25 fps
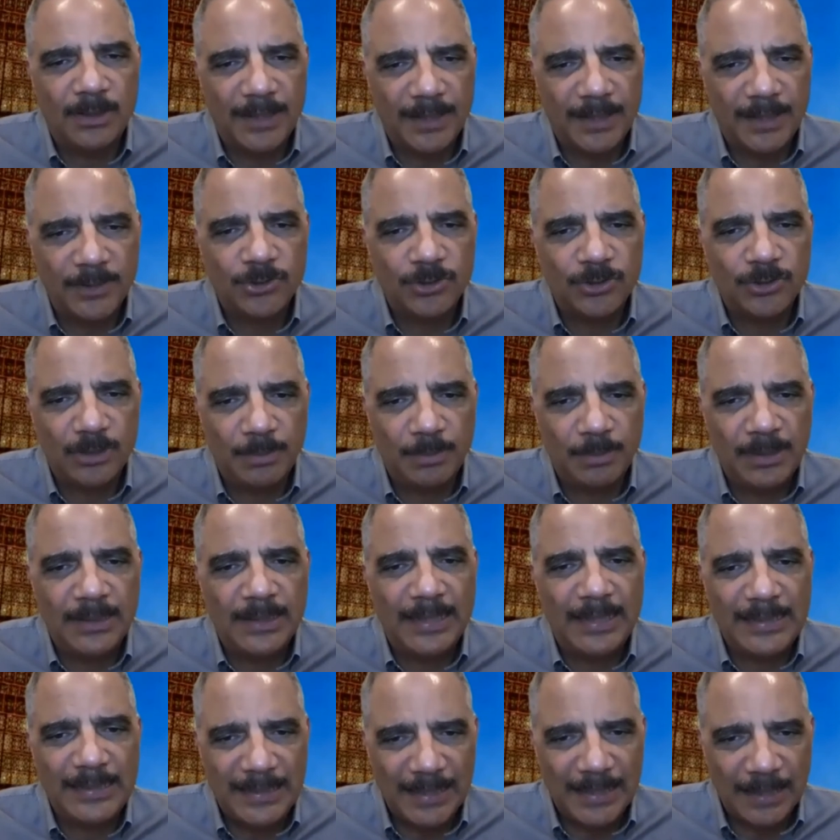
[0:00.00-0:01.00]
there should
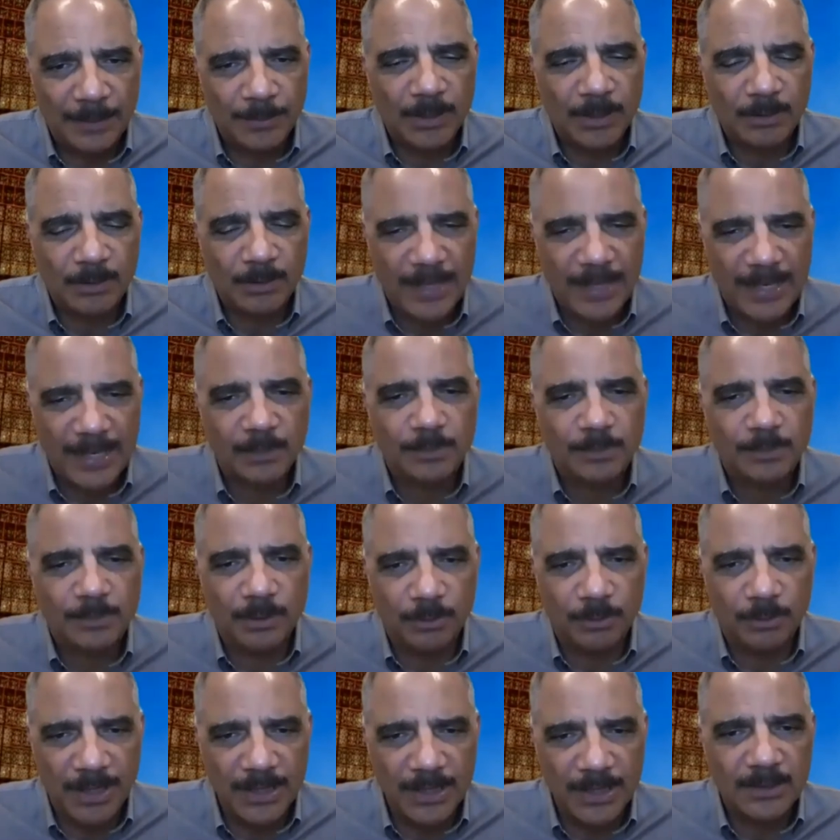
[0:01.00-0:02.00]
be a Democratic
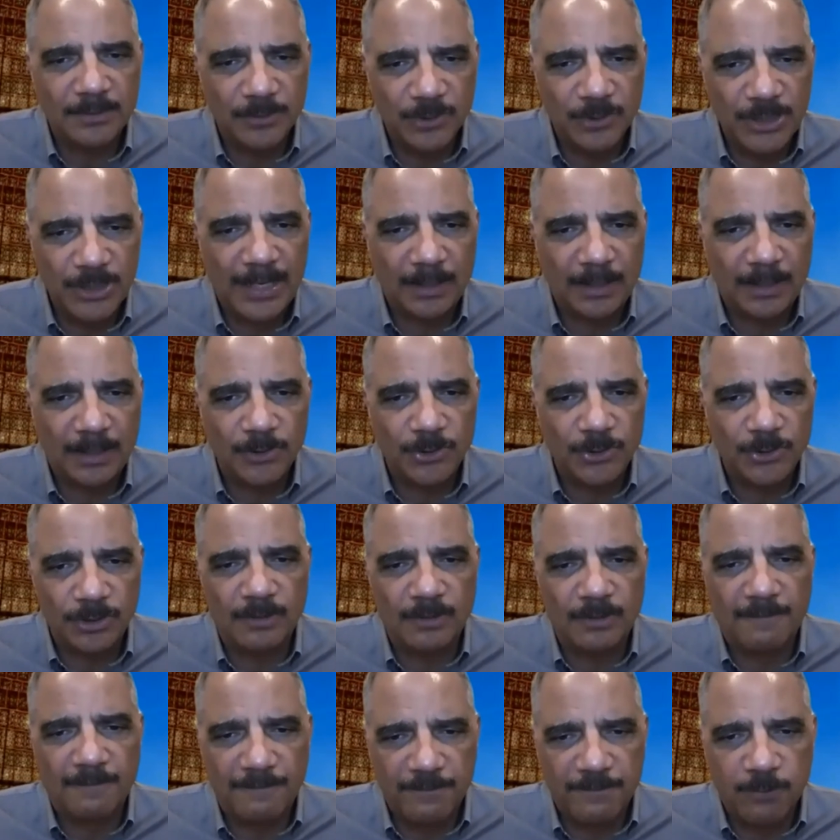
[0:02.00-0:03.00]
progressive
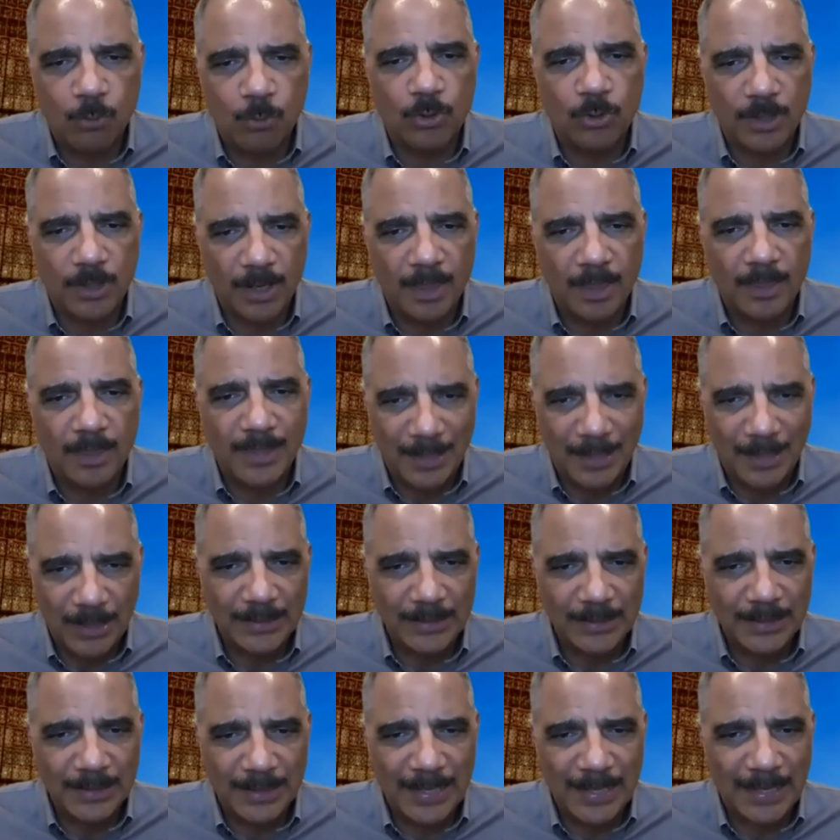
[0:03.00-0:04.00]
challenger for
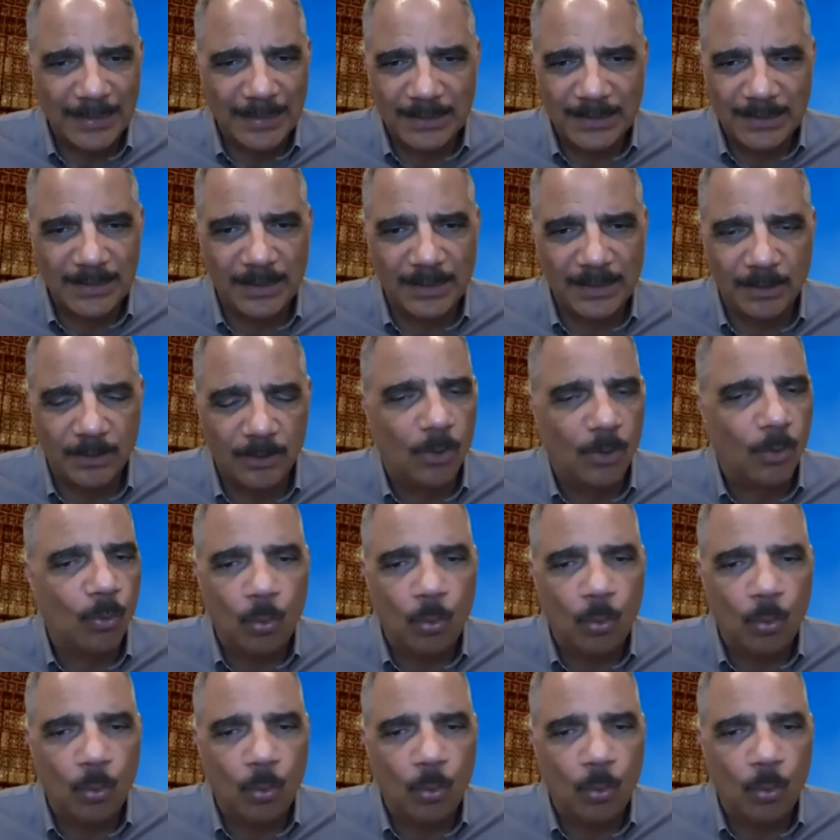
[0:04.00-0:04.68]
that, that seat,